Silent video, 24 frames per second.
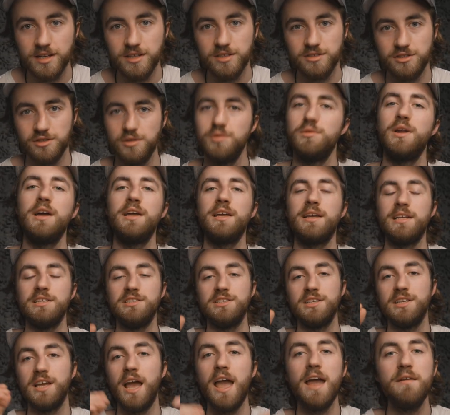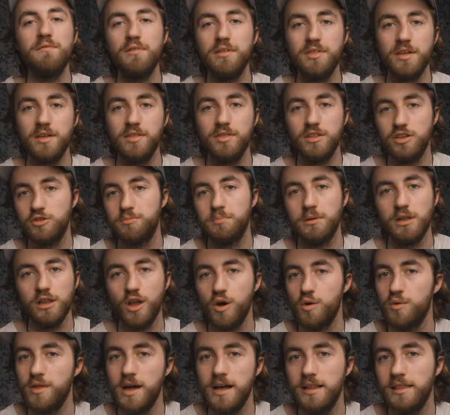So now you can see everything that's
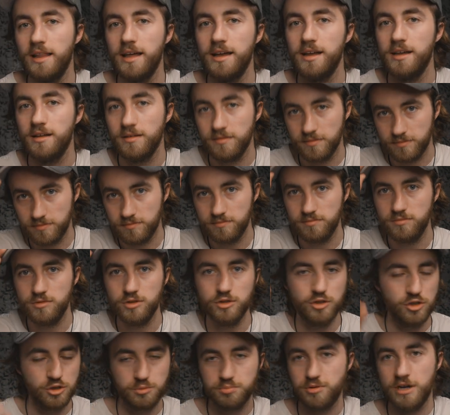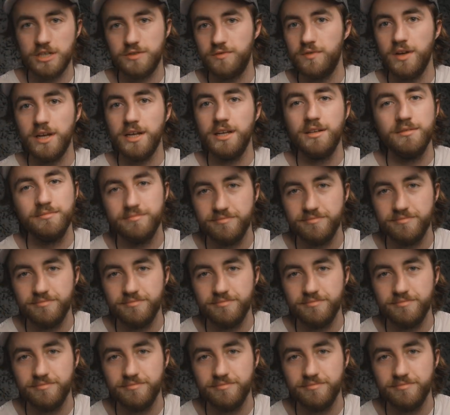below that layer. Just press V.